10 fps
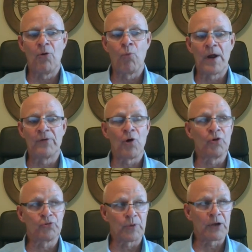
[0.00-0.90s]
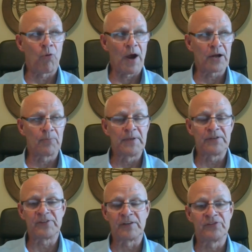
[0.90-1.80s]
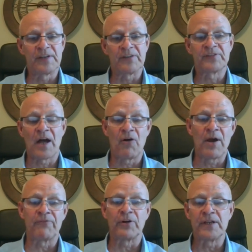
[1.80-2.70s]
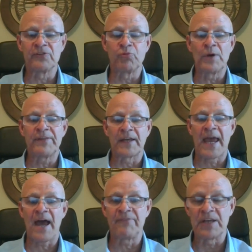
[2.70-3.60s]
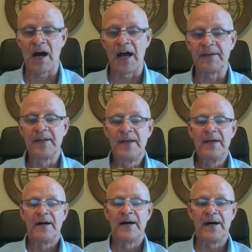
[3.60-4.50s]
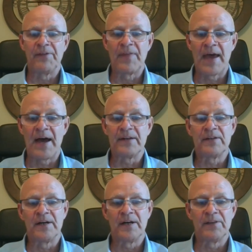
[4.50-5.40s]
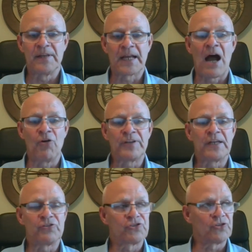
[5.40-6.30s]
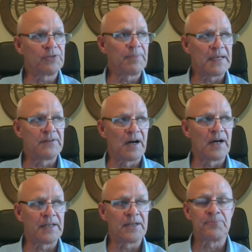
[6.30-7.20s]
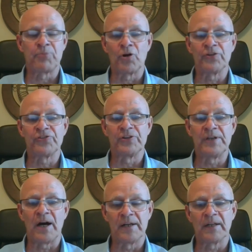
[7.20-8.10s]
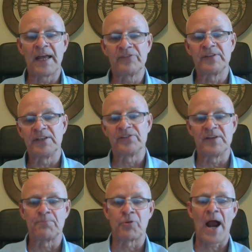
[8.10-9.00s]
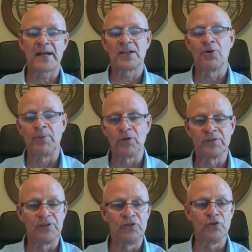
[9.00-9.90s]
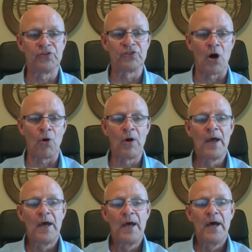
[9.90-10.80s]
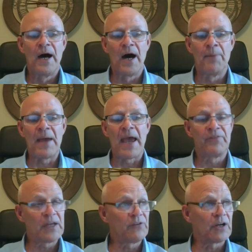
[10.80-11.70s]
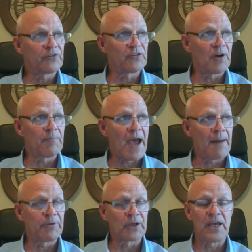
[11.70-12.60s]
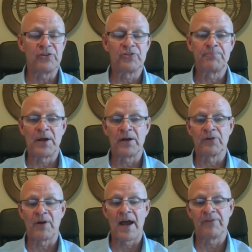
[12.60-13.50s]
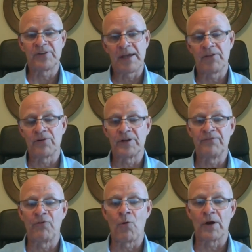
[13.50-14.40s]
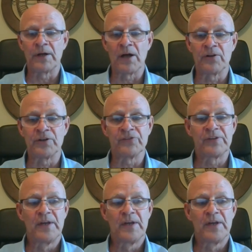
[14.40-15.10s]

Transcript: where those requirements exist. However, it's with a caveat that the counting should be done in person unless it is impracticable to do so. And then there's some application paragraphs, A34 and others,